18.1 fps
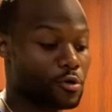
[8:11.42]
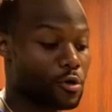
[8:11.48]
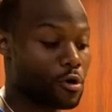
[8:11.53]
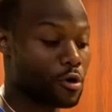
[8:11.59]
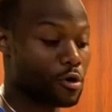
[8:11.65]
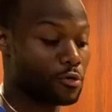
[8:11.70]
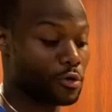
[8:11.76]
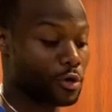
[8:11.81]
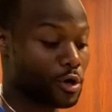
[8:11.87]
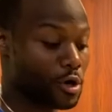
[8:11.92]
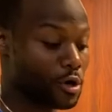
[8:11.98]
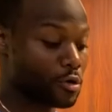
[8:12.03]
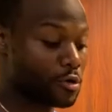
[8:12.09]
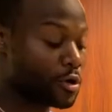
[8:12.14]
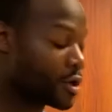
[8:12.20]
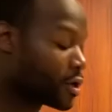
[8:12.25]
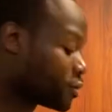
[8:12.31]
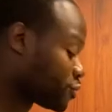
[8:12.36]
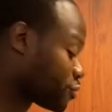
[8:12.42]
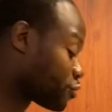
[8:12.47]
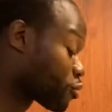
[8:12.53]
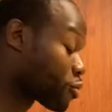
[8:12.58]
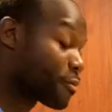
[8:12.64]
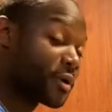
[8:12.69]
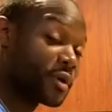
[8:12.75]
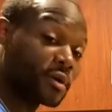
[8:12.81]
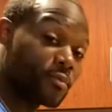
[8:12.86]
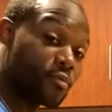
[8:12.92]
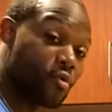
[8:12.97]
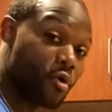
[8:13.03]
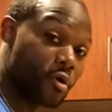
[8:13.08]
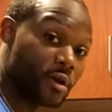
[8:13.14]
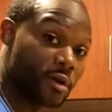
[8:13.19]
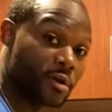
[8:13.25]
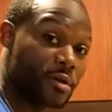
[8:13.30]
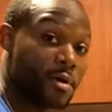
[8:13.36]
are on the go. So normally in the
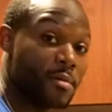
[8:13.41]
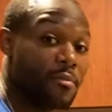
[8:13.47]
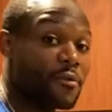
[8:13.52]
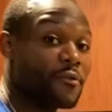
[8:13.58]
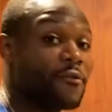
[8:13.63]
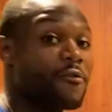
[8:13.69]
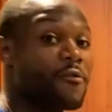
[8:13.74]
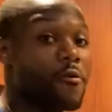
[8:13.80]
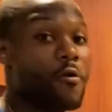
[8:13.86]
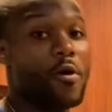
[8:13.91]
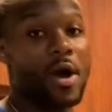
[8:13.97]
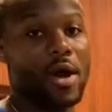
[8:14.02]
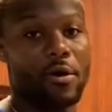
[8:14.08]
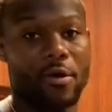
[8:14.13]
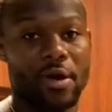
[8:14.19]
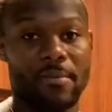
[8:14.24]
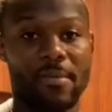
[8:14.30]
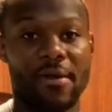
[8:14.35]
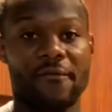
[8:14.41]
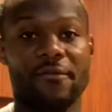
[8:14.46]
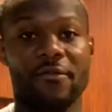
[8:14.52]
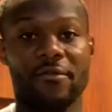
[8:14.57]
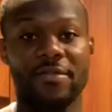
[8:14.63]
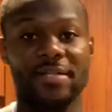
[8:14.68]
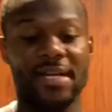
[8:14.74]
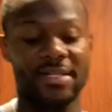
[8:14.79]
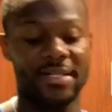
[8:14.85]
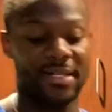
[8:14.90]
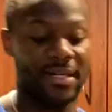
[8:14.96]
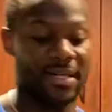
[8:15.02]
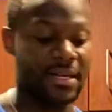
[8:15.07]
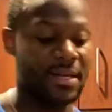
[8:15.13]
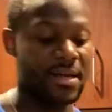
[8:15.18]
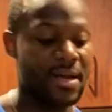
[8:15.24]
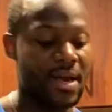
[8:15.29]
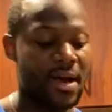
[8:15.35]
morning, before I go get my first session
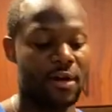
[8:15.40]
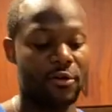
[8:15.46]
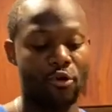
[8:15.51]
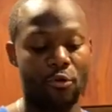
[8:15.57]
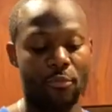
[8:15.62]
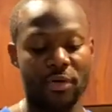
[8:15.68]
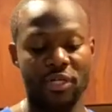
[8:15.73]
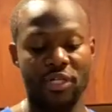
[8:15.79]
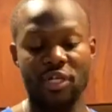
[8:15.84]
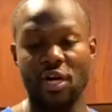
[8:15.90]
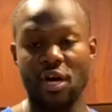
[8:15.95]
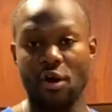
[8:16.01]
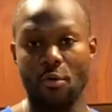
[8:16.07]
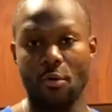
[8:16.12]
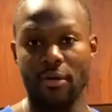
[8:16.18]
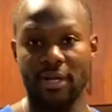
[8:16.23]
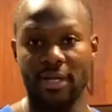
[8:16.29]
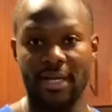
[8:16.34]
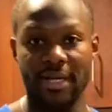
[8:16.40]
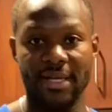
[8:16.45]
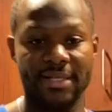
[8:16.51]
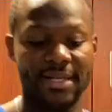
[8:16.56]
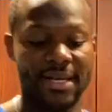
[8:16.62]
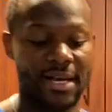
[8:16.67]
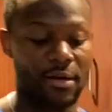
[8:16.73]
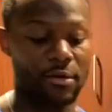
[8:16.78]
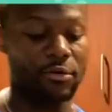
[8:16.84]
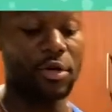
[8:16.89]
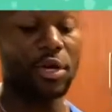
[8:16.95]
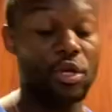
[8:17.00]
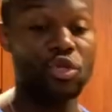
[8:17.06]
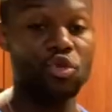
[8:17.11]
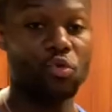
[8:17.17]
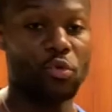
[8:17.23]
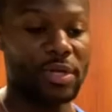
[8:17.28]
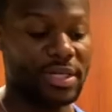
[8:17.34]
in, I normally chug one of these down,
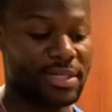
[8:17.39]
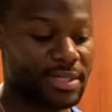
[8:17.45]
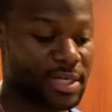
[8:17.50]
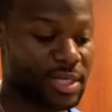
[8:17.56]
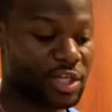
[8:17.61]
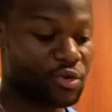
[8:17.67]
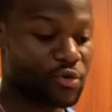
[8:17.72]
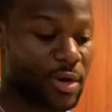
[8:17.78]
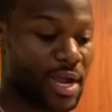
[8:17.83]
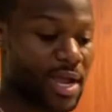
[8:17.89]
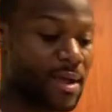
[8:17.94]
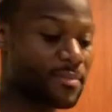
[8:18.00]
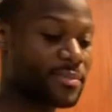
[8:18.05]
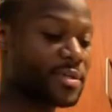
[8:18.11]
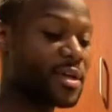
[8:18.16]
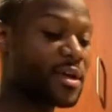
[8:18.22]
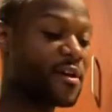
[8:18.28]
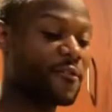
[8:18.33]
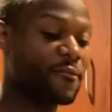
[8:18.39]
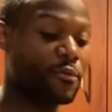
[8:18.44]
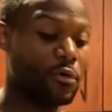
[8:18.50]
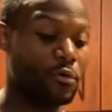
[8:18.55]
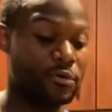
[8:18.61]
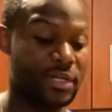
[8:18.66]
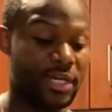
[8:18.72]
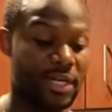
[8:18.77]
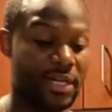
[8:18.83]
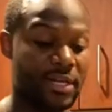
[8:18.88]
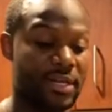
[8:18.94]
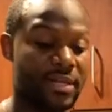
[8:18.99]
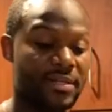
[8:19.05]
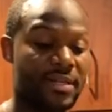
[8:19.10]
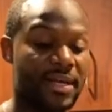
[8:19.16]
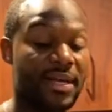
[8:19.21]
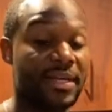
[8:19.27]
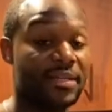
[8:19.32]
26 grams of protein in these
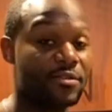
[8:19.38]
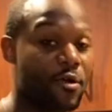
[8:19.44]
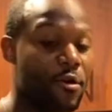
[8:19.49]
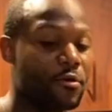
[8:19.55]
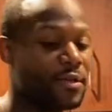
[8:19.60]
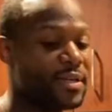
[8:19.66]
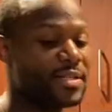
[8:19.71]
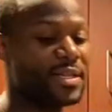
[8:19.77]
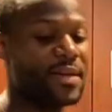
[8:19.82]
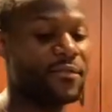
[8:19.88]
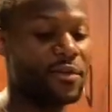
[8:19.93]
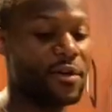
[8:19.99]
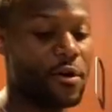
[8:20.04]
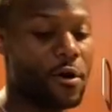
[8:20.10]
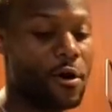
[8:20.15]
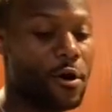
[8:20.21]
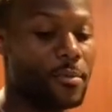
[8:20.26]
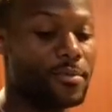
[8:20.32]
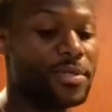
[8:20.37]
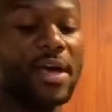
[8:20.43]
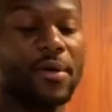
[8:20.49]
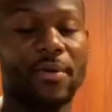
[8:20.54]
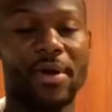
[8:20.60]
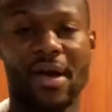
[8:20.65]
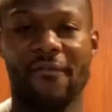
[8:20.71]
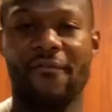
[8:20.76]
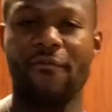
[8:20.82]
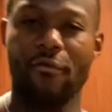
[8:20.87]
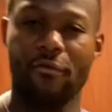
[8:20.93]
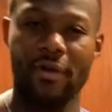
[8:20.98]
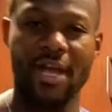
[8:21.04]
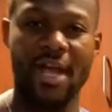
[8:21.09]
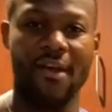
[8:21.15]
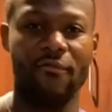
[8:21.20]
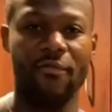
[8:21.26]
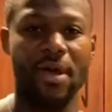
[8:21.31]
things. Only seven carbs, and we got four and a
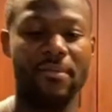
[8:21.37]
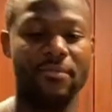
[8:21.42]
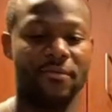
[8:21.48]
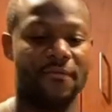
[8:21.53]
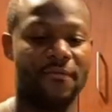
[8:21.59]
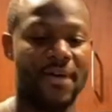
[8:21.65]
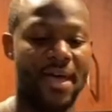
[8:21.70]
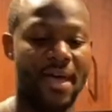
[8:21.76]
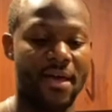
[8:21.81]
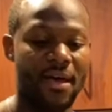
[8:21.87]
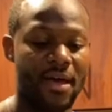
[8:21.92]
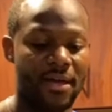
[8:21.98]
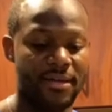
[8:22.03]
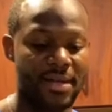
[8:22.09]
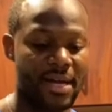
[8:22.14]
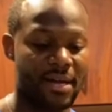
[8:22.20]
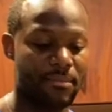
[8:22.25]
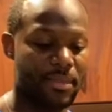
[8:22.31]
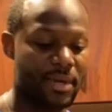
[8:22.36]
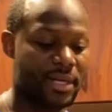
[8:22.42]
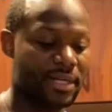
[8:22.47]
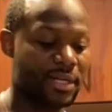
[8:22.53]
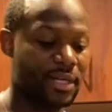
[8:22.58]
half grams of fat. Not a big